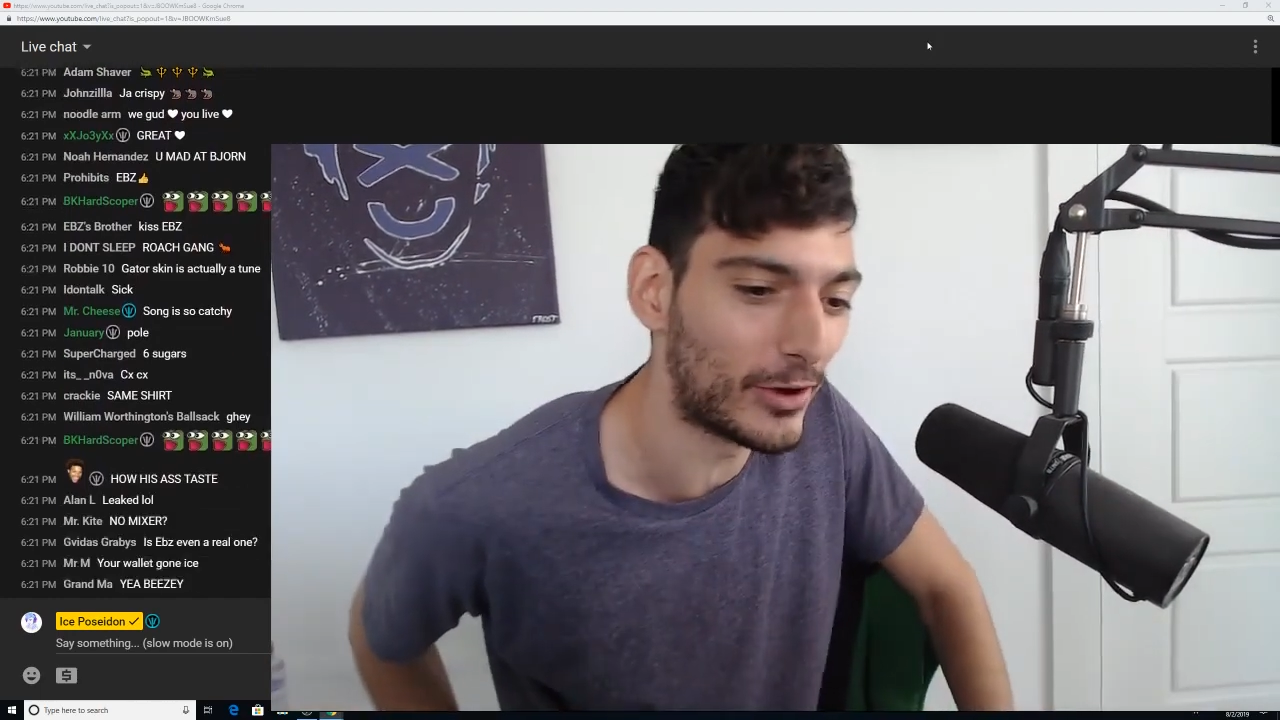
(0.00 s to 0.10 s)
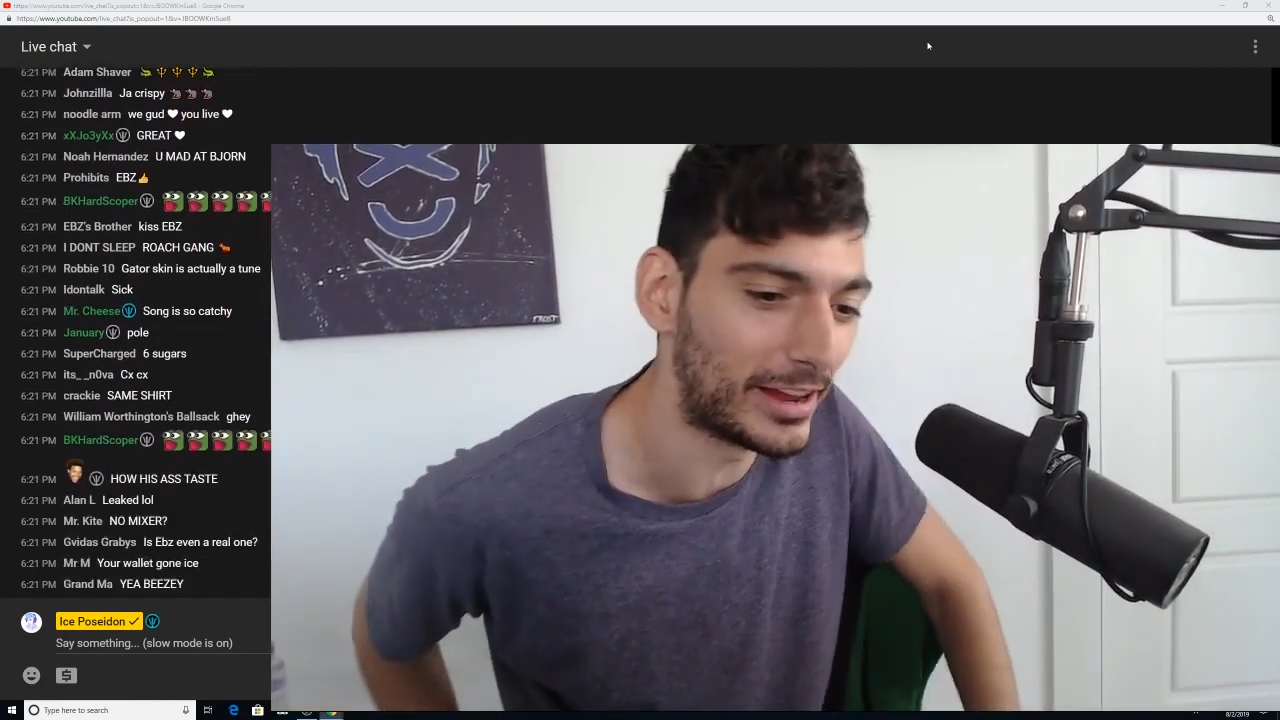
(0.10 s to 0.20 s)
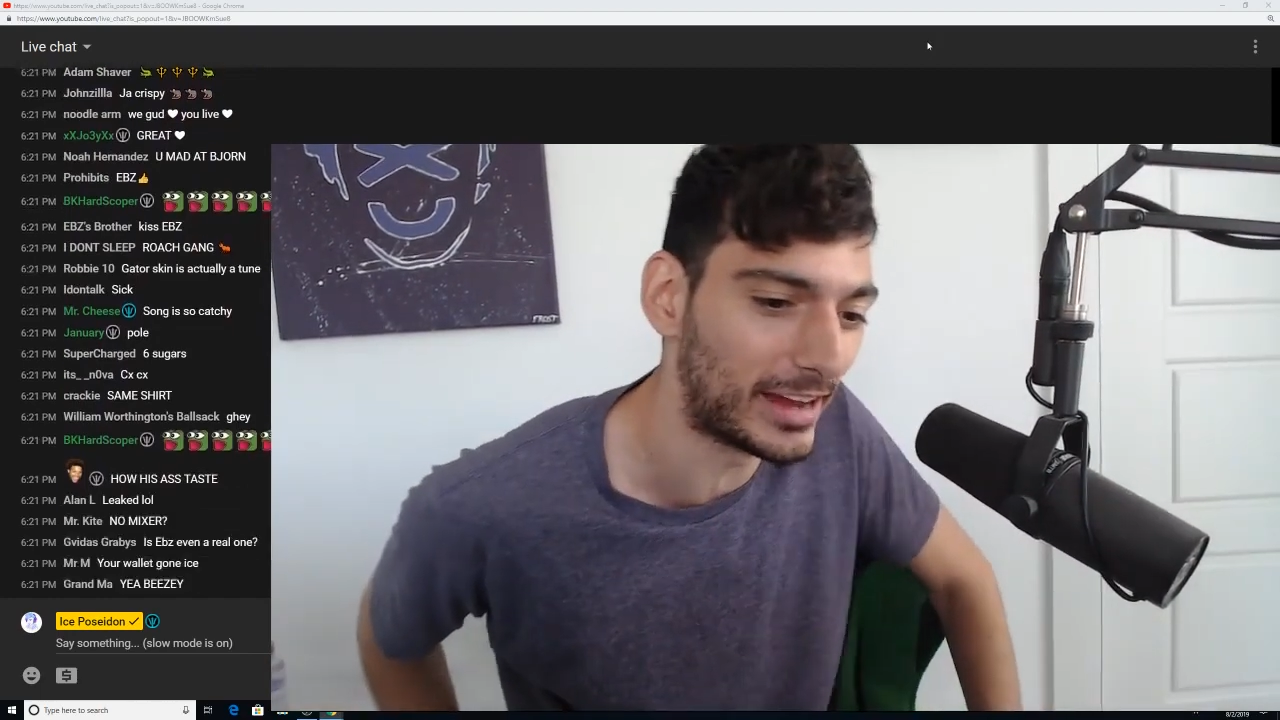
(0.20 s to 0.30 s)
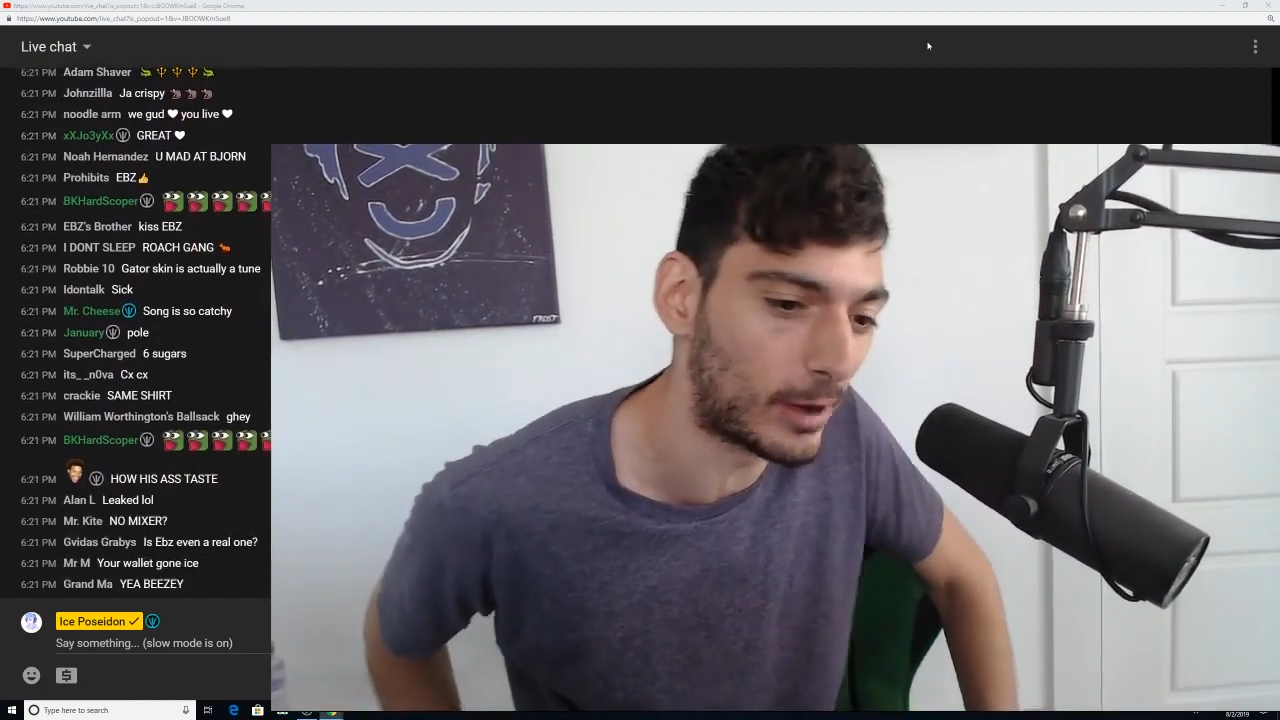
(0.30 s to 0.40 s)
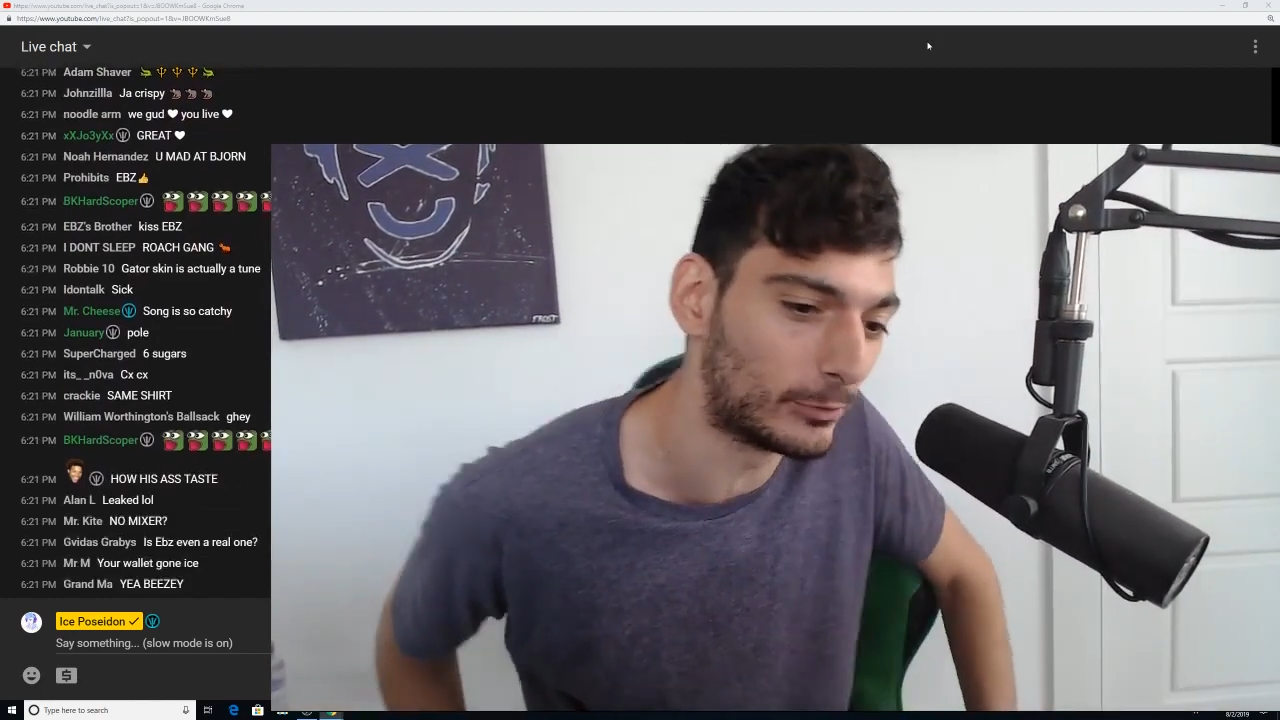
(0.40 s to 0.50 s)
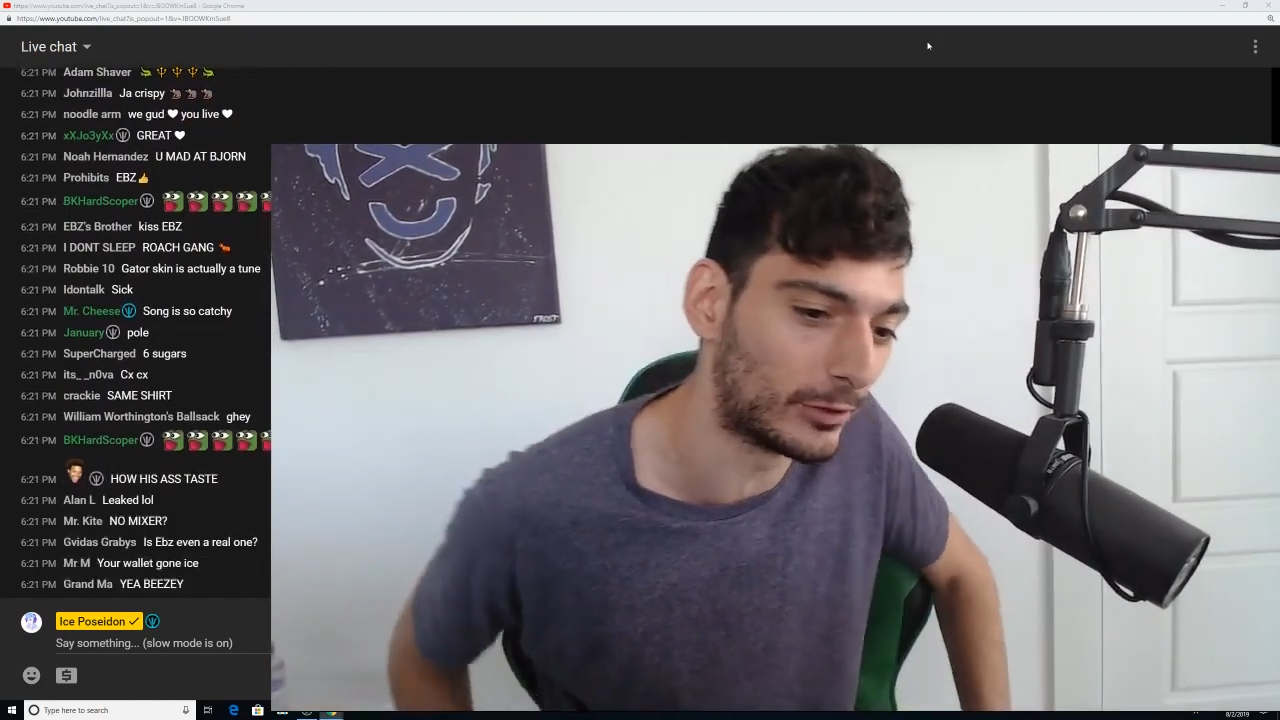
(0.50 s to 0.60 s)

hang out with